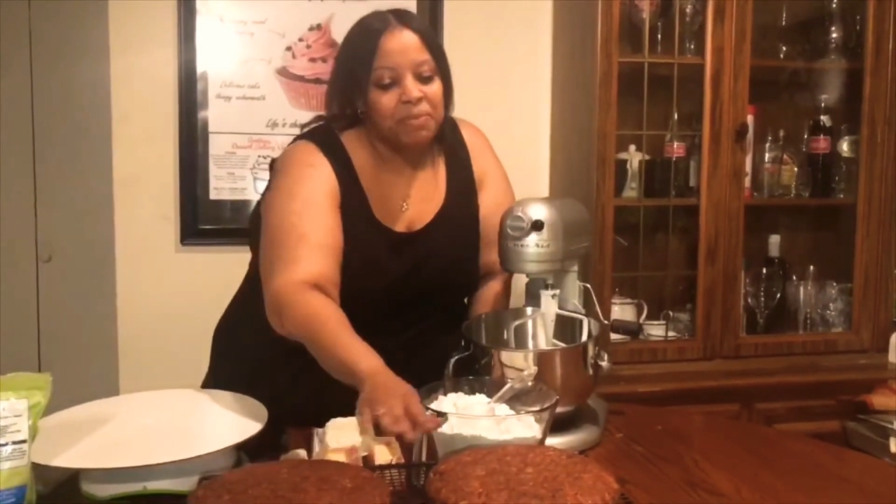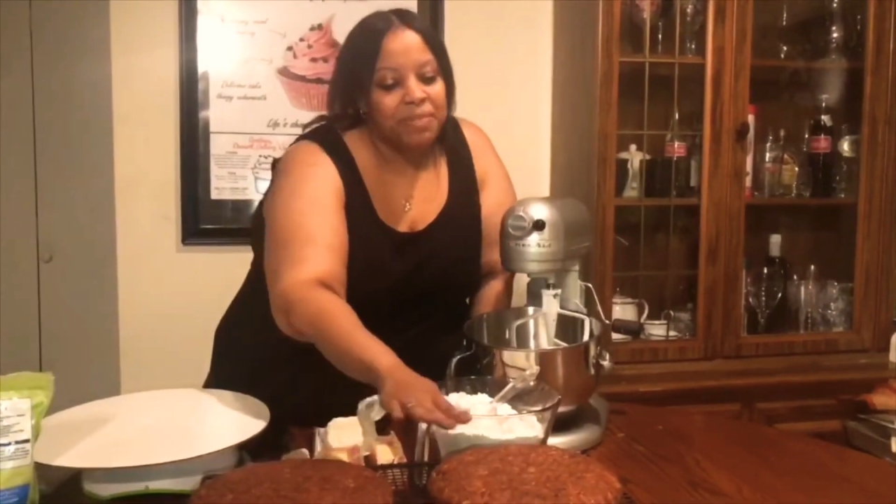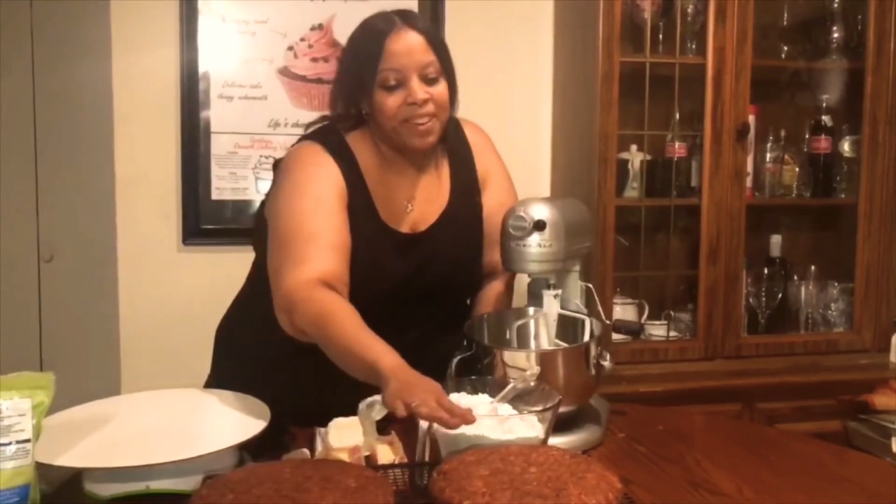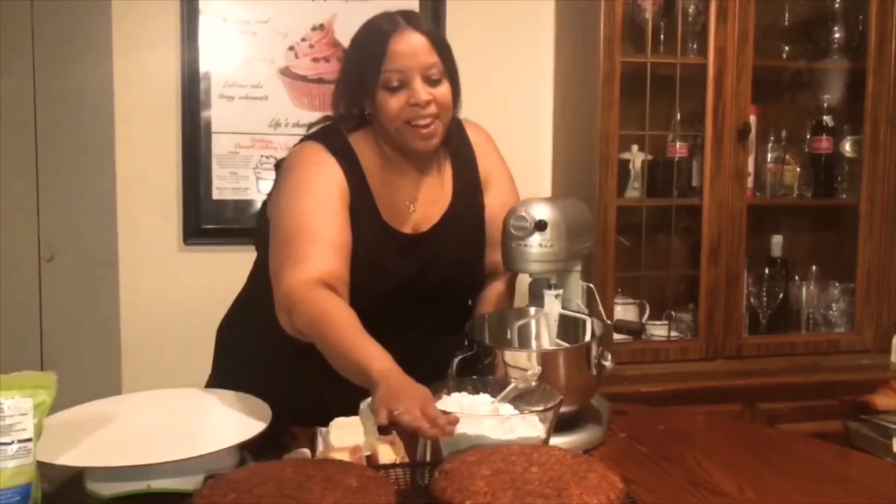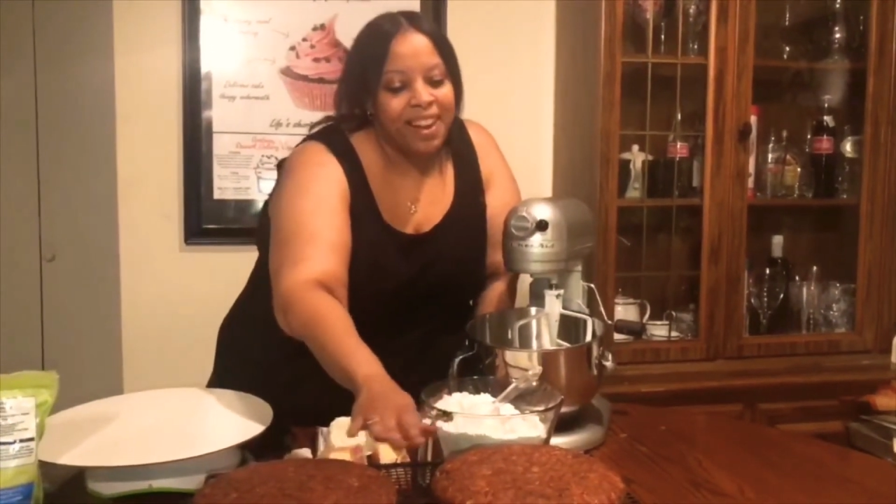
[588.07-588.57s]

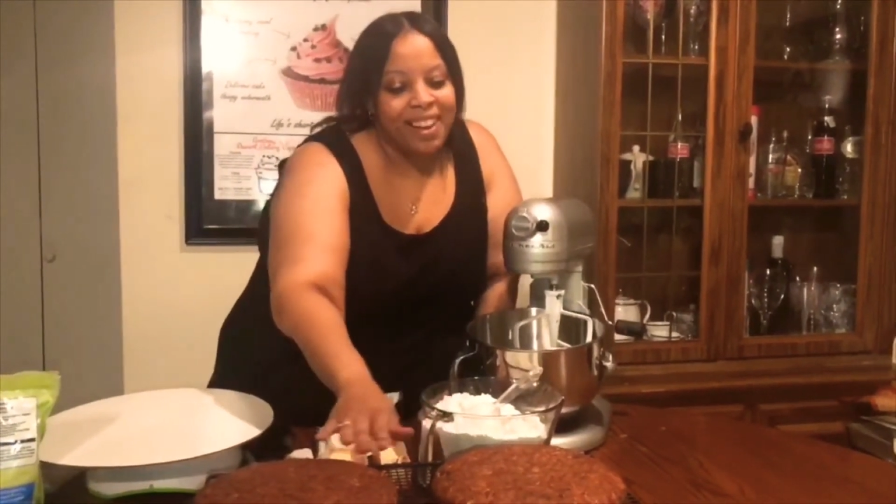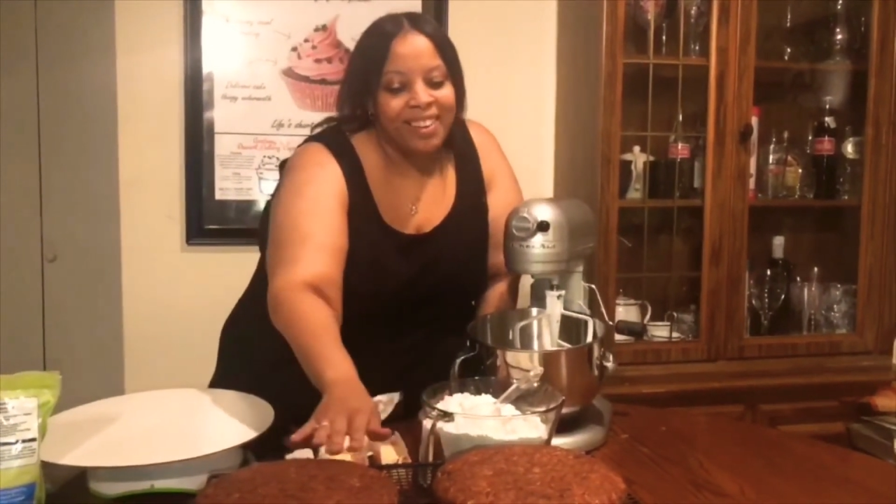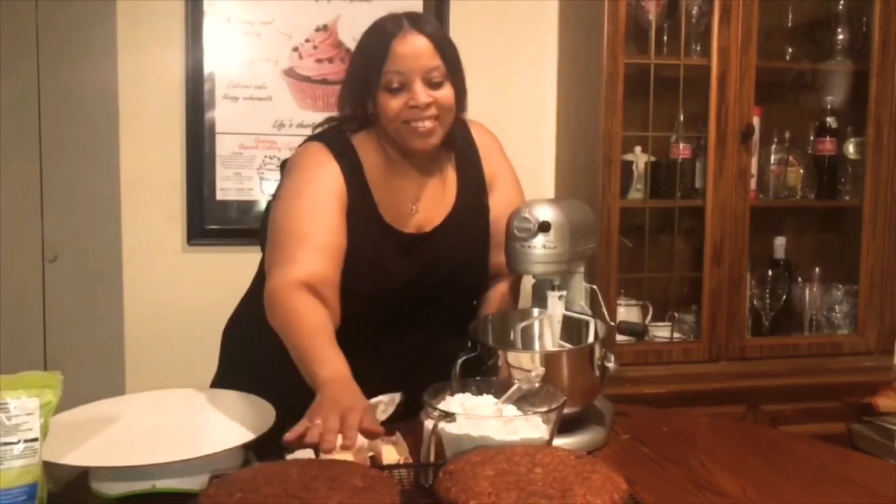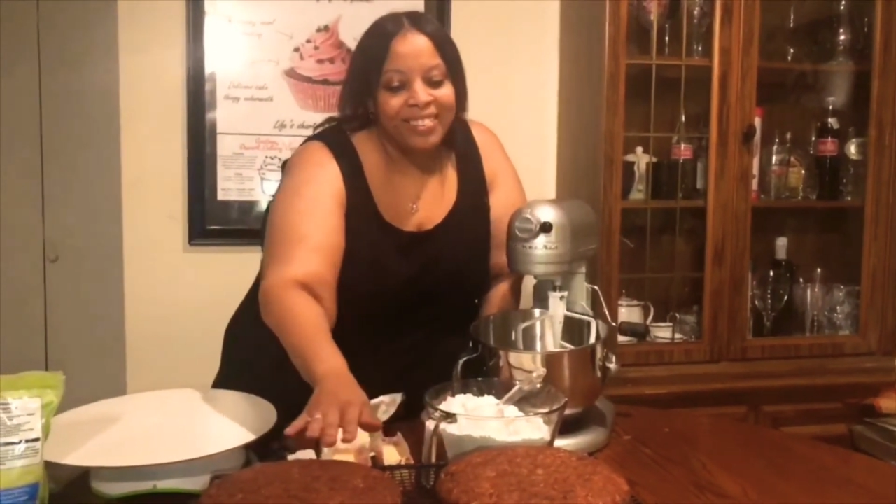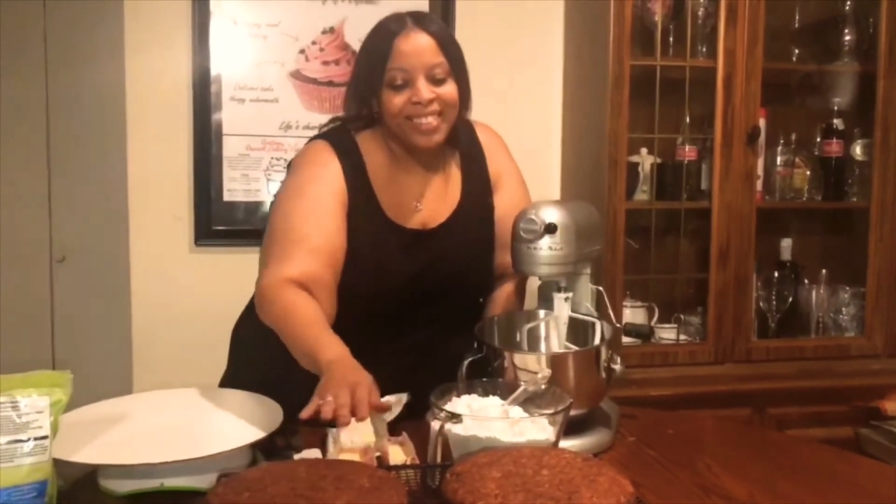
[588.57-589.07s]

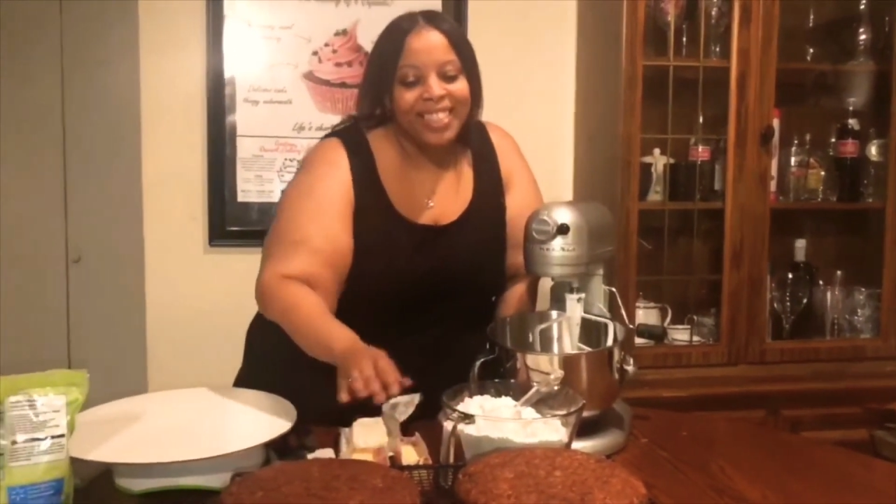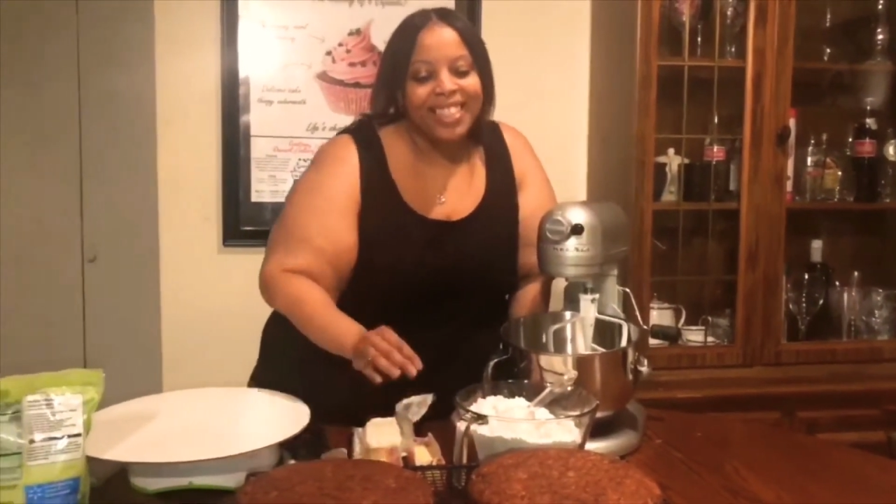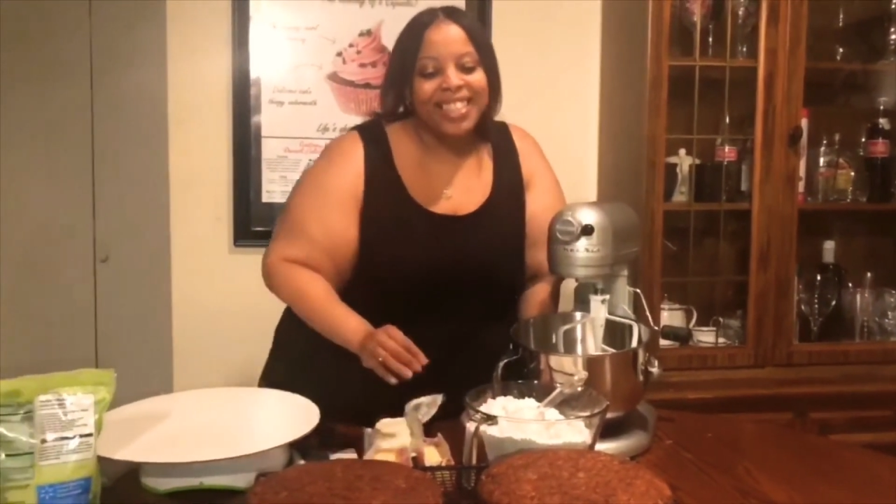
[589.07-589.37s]
brown.